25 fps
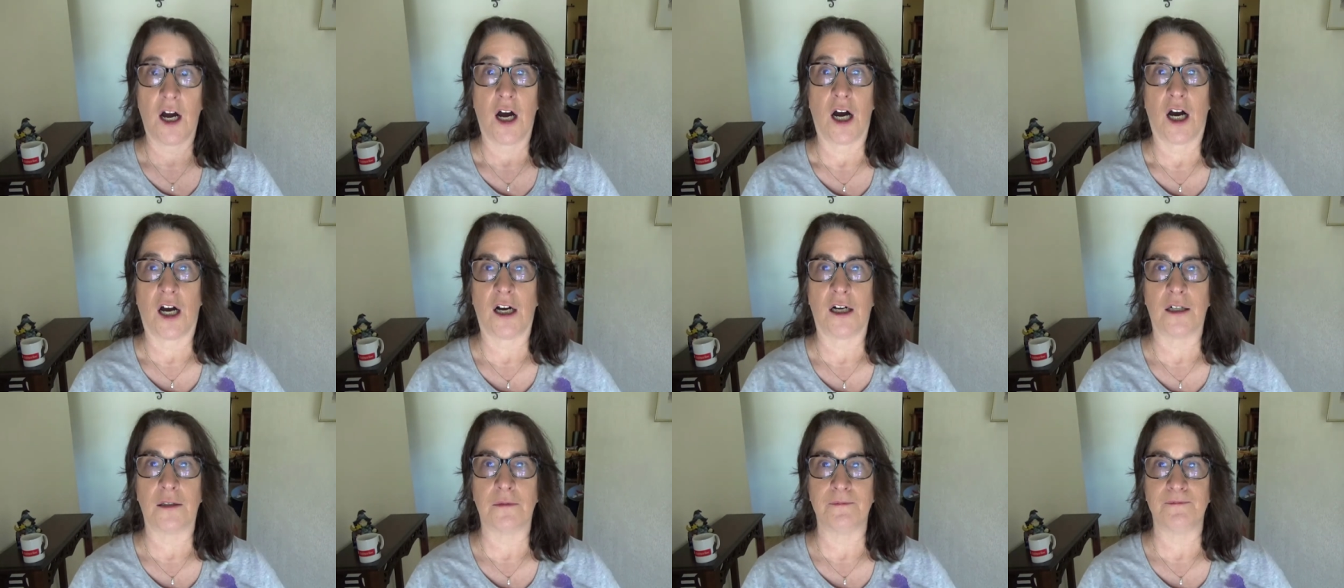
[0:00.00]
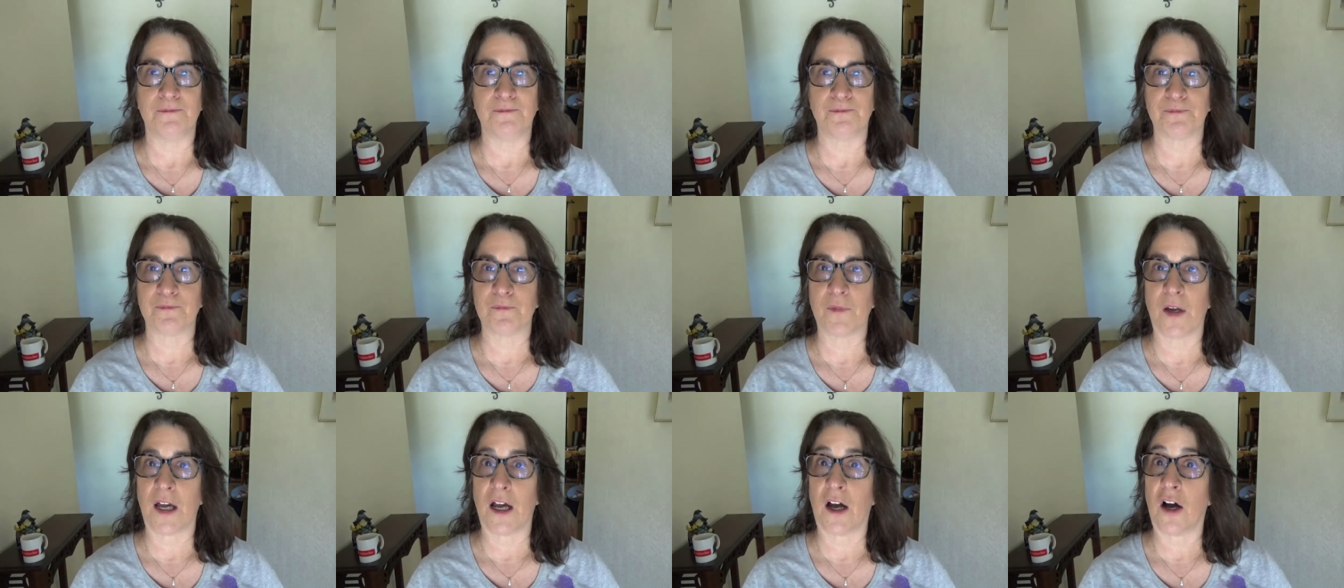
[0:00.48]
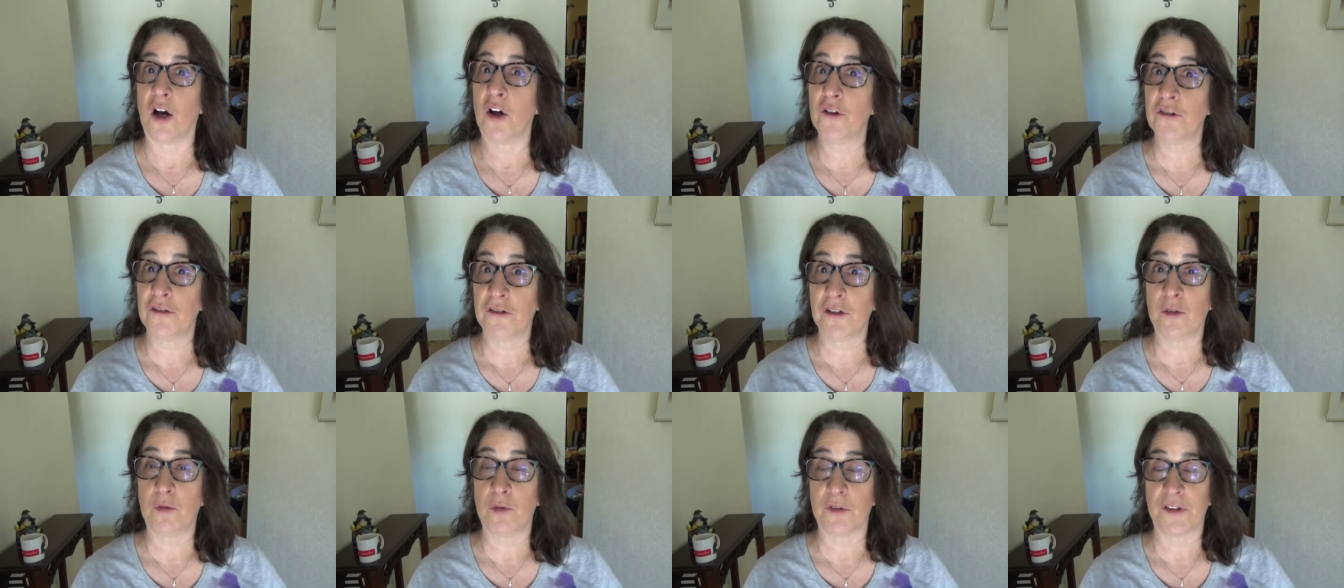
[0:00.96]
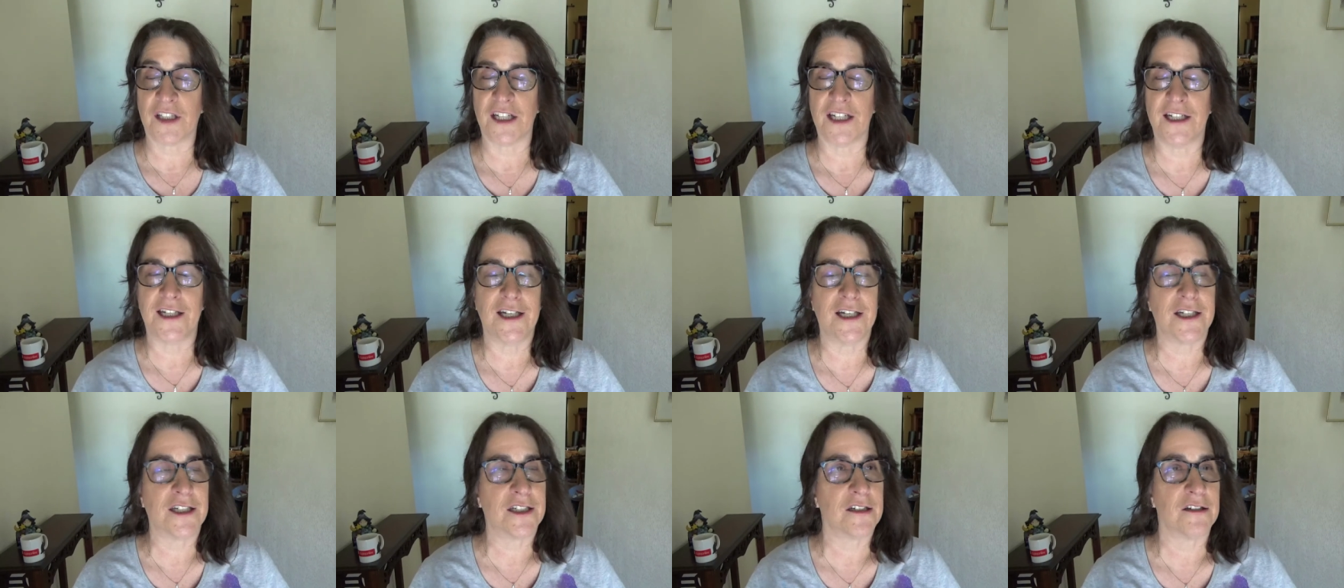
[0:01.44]
Um, also with
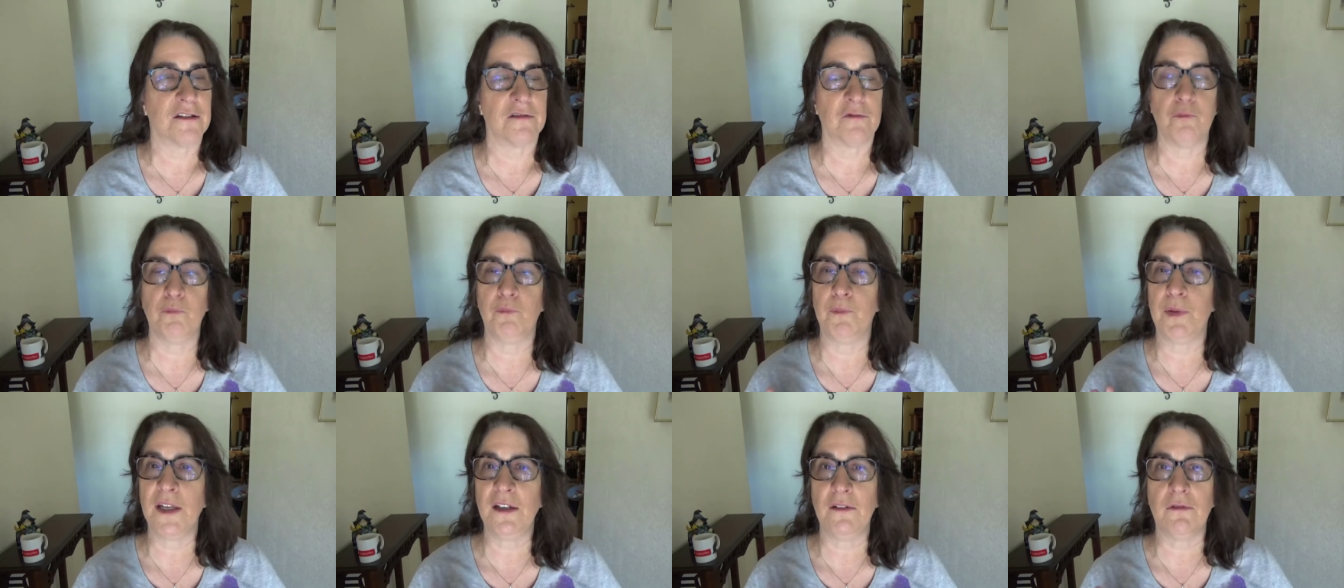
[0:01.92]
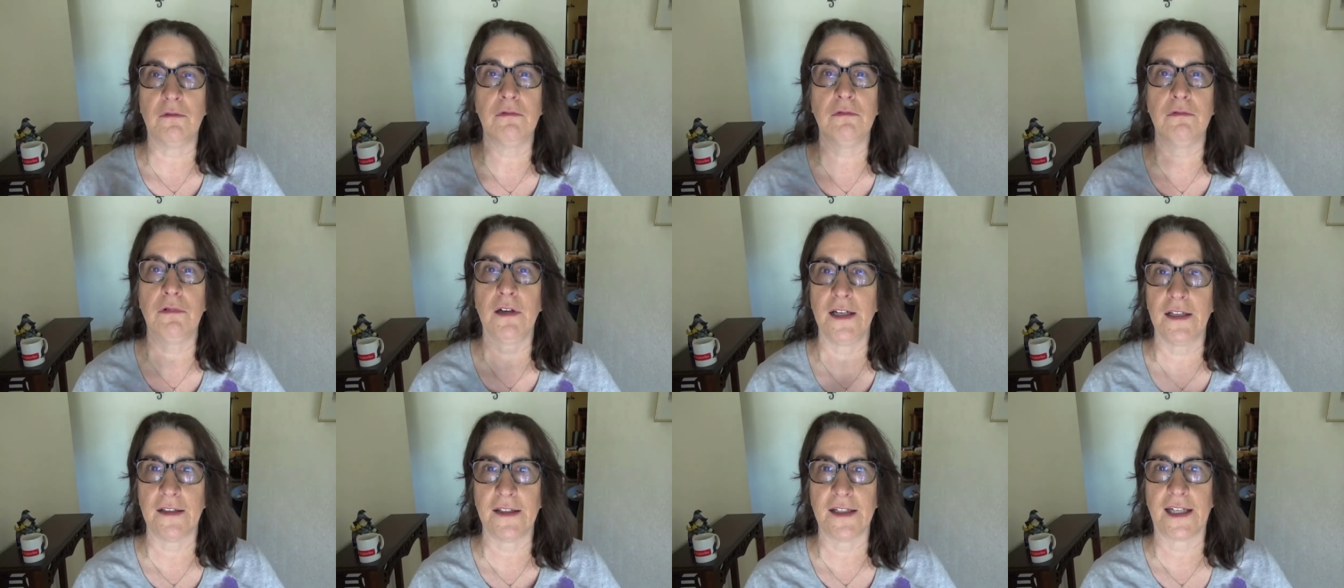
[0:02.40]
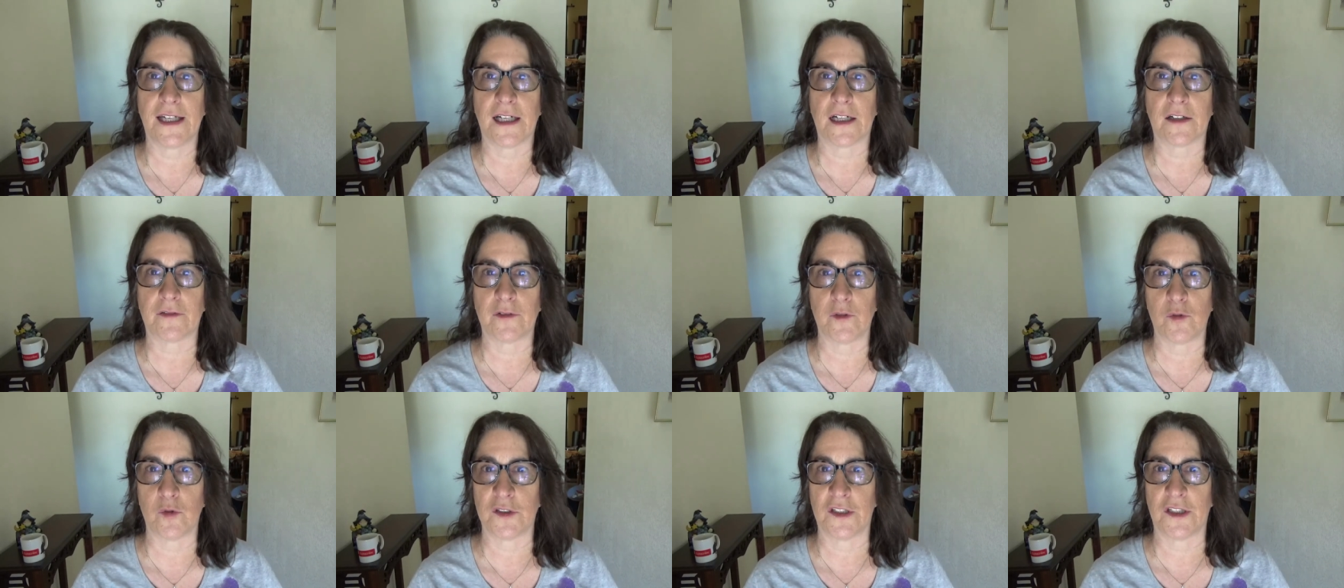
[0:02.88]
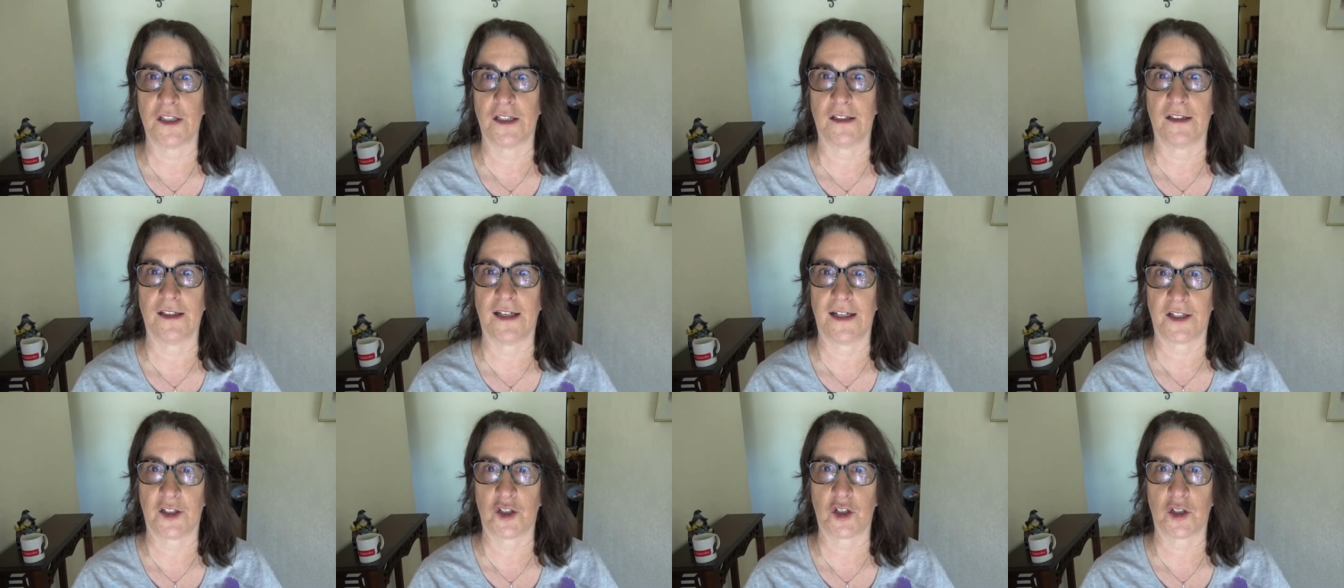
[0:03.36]
donations, be really careful with the
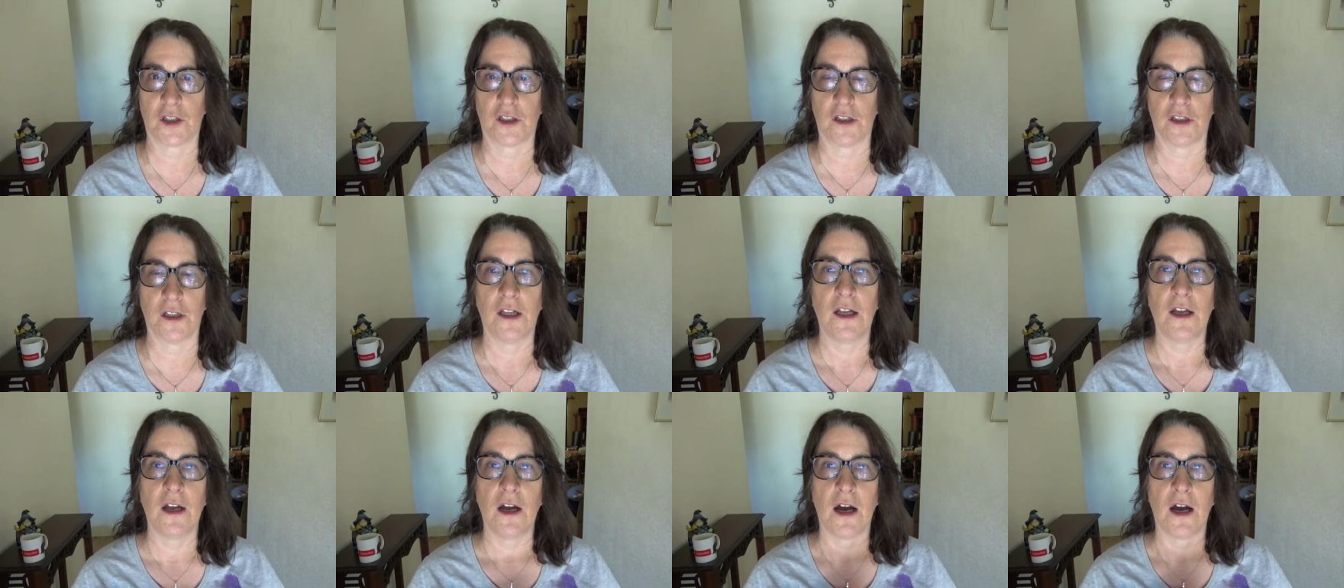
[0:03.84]
electrical.